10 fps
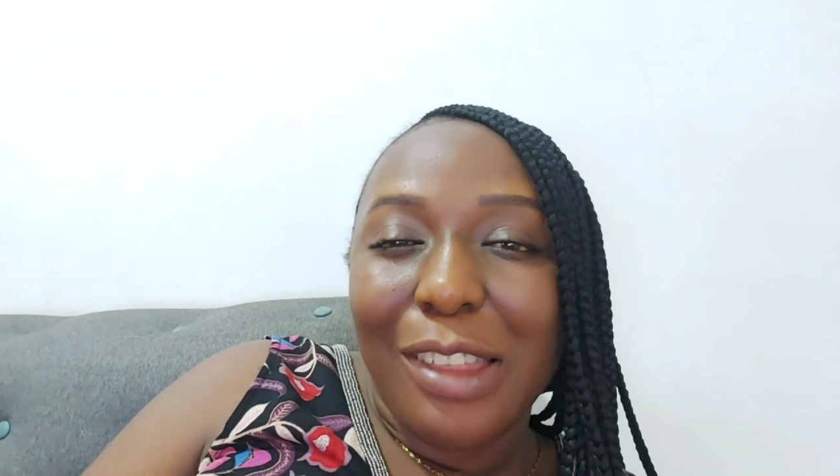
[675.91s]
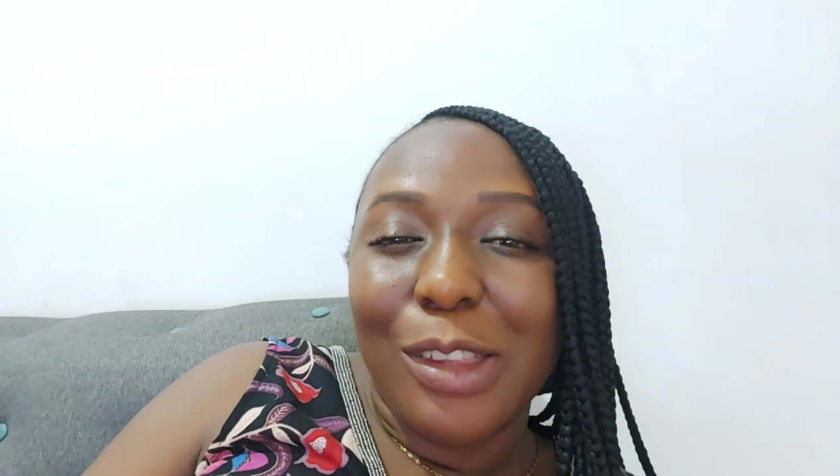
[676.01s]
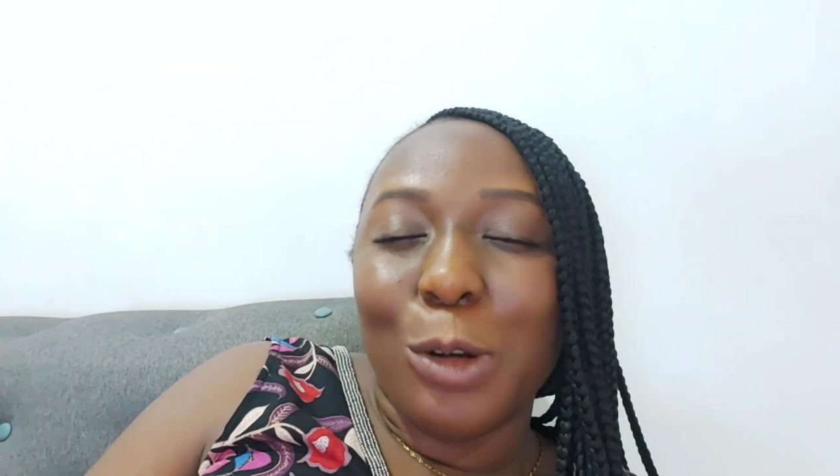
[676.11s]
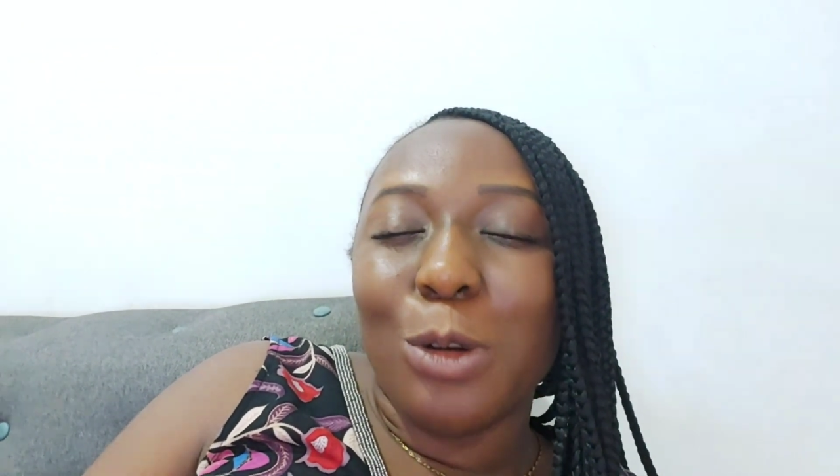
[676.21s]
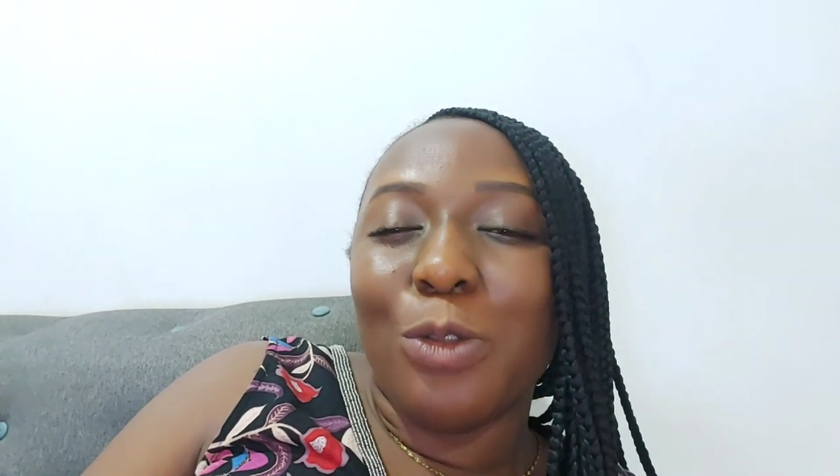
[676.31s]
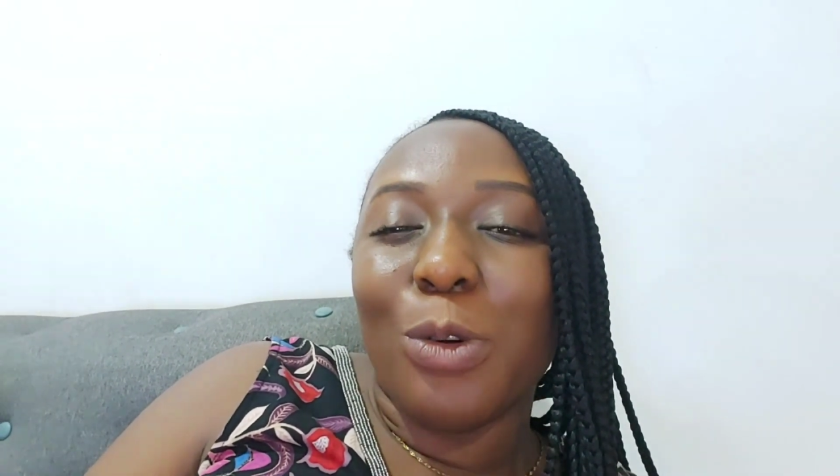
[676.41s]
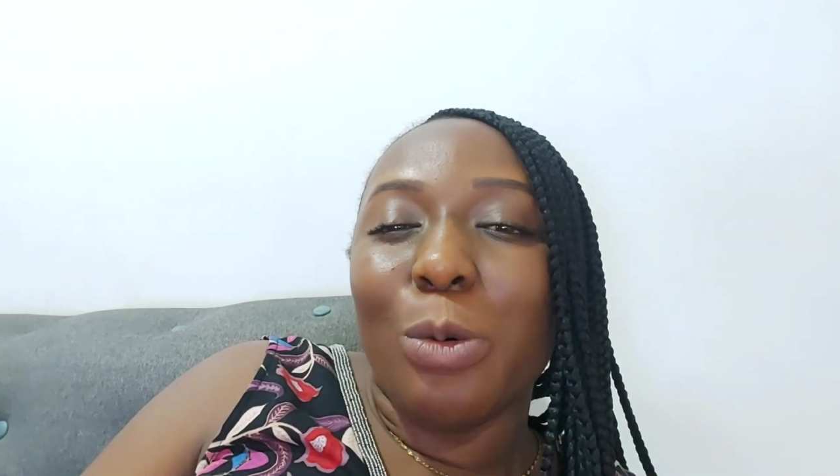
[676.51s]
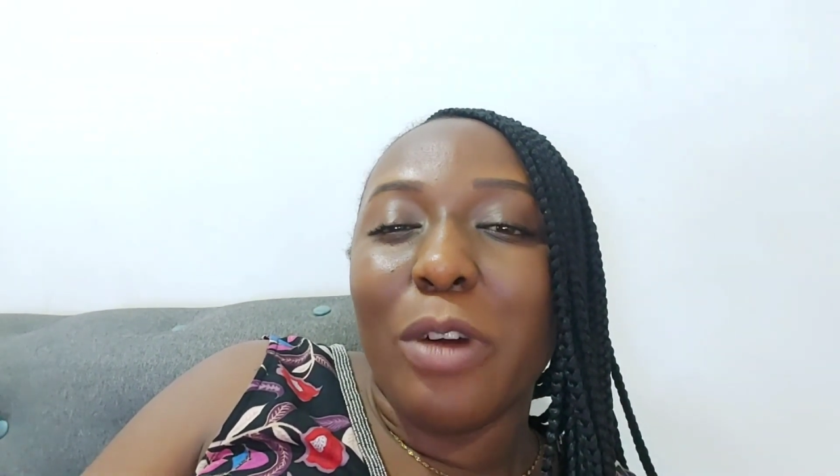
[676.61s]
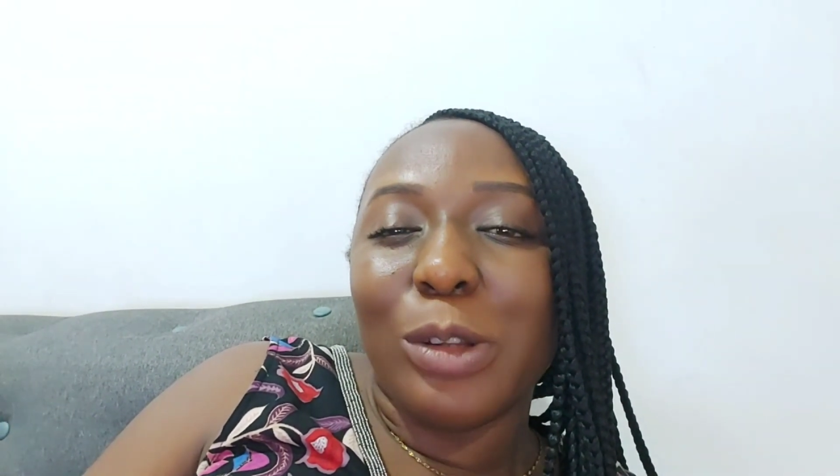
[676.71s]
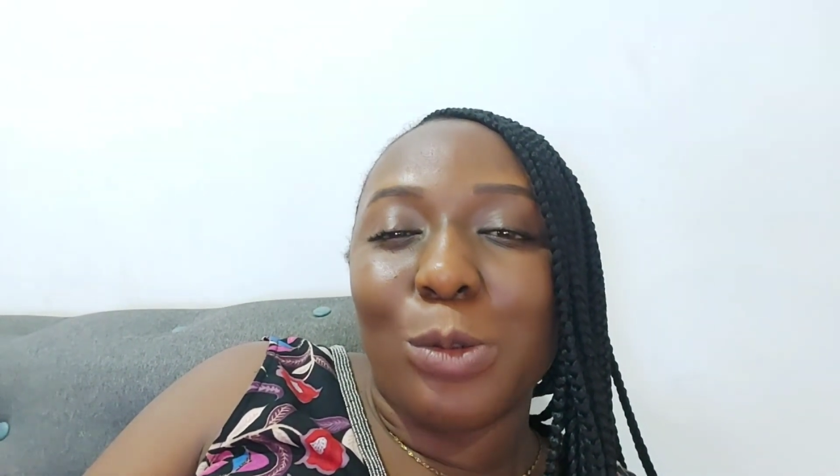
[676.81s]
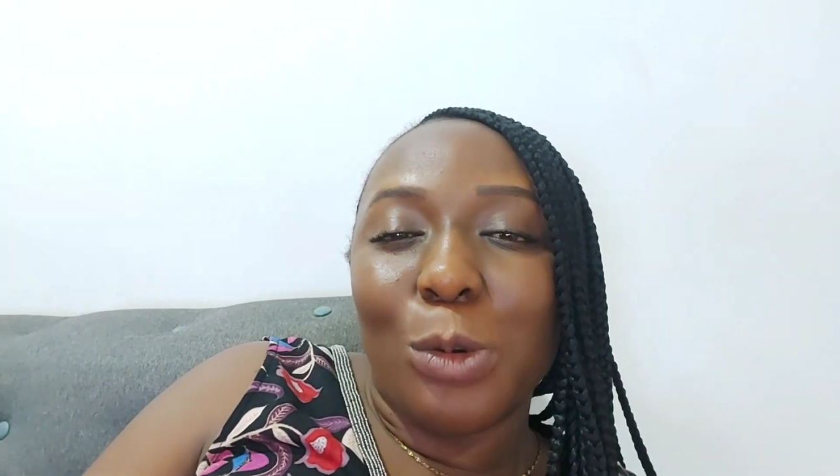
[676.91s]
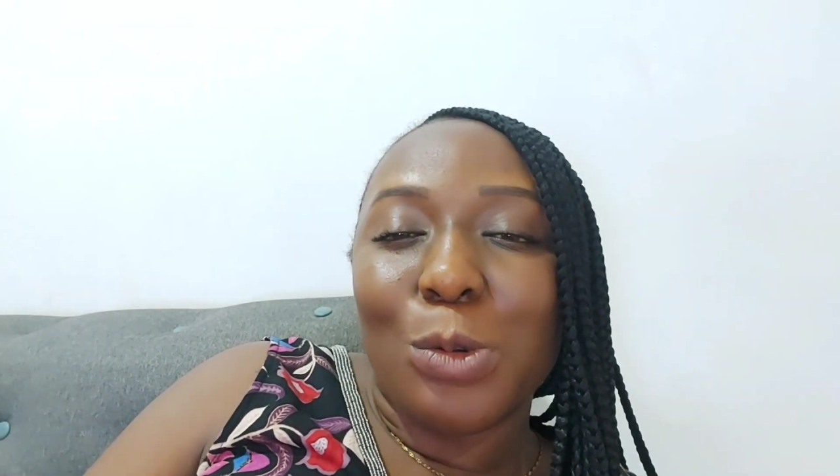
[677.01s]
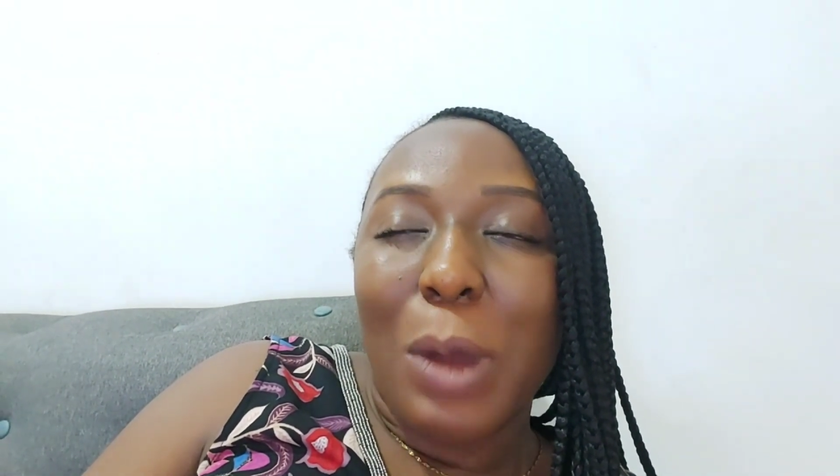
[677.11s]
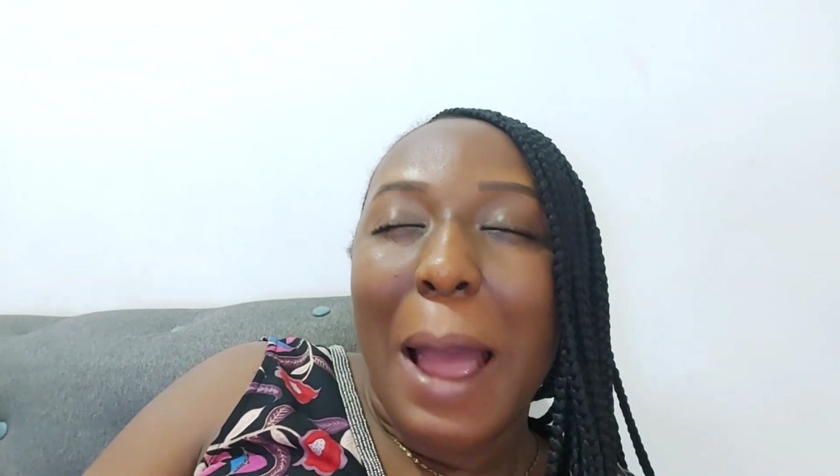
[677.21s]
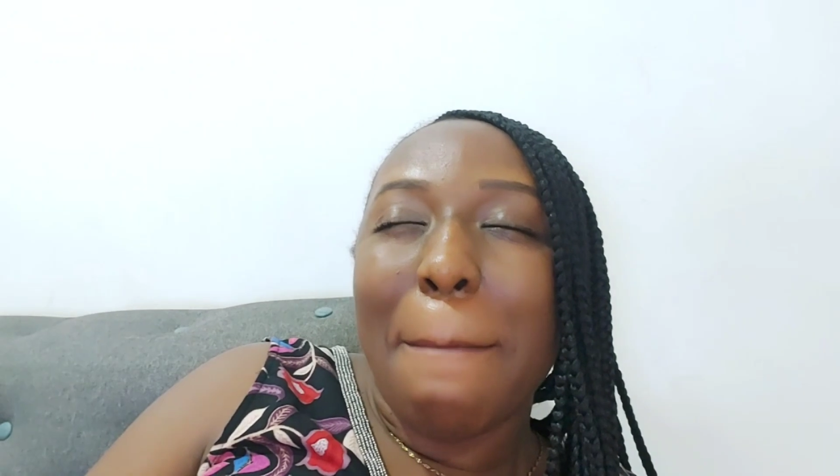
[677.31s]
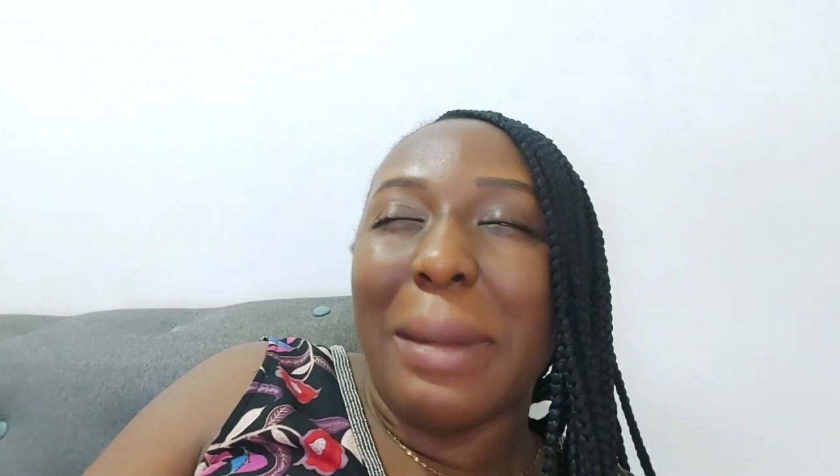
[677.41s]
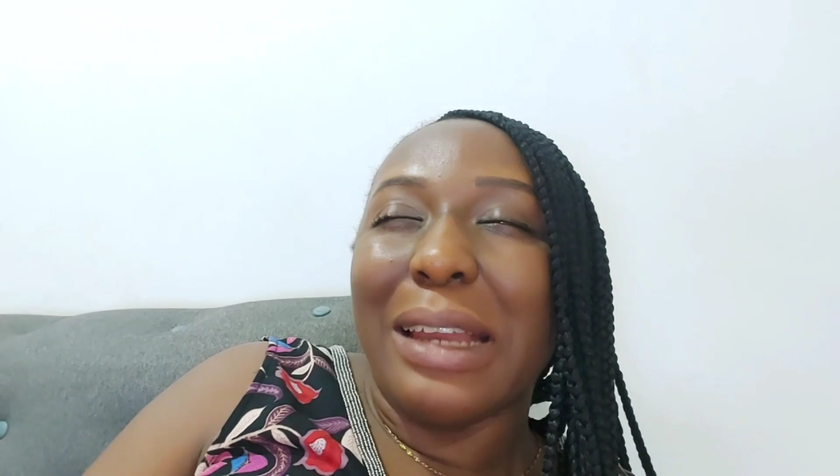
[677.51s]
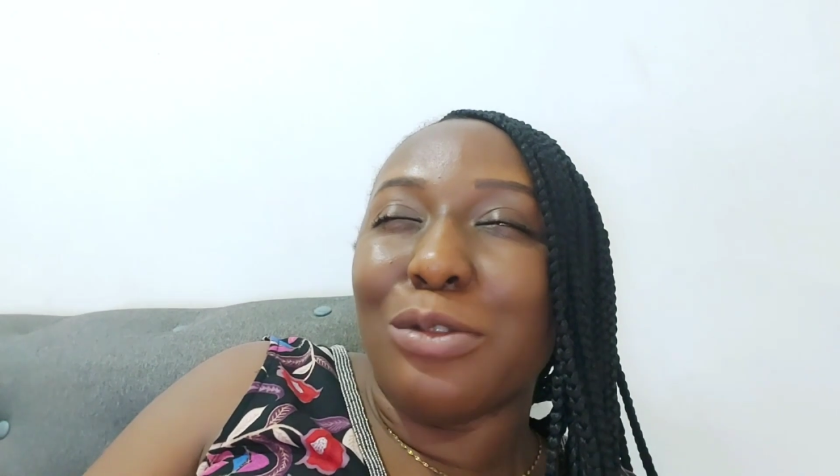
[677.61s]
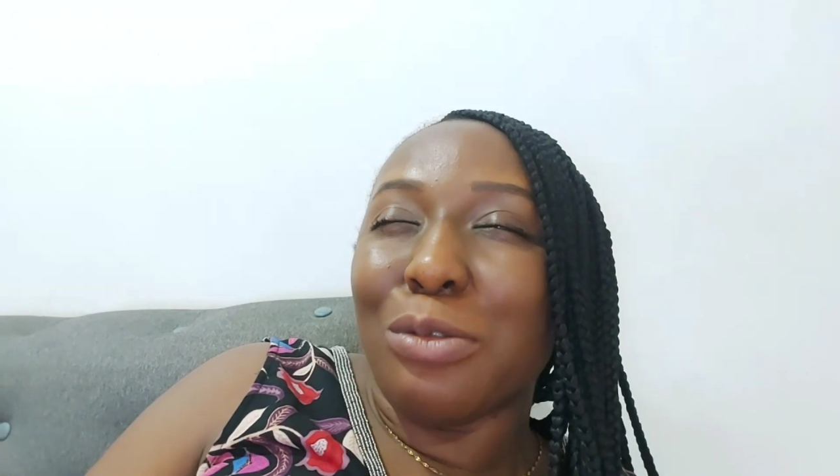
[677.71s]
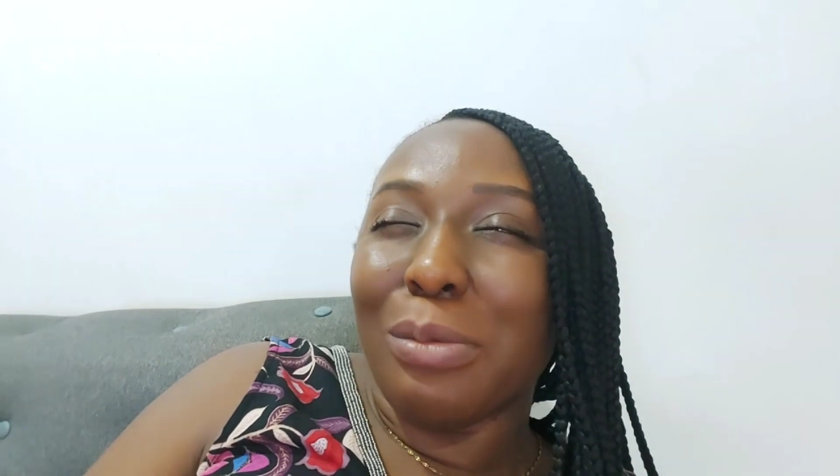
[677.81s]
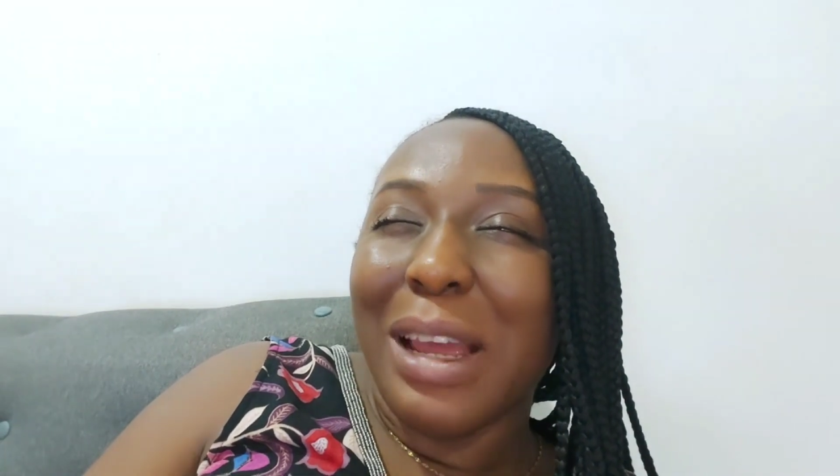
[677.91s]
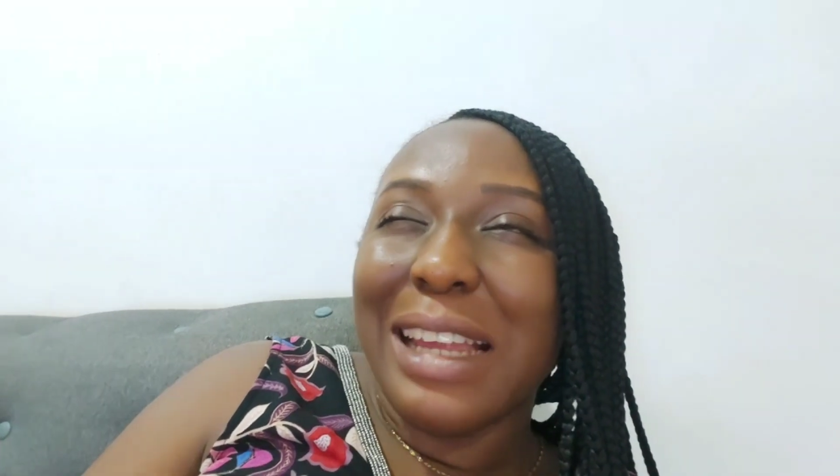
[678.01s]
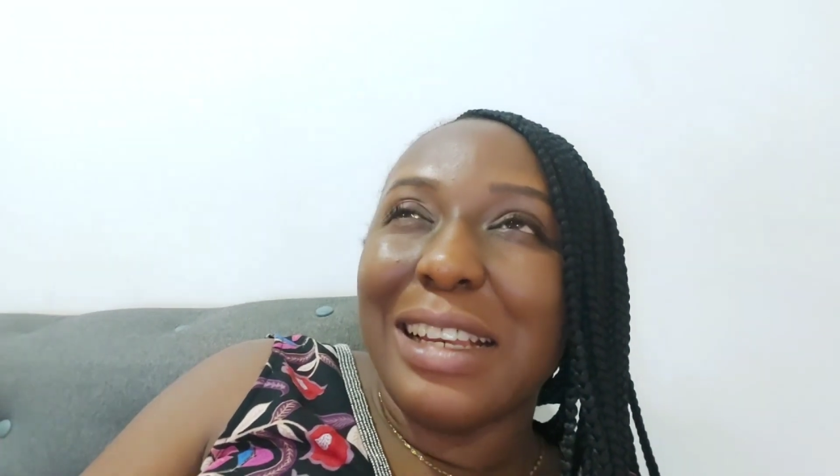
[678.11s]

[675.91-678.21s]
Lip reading: They're need for Ura to go to her bedroom.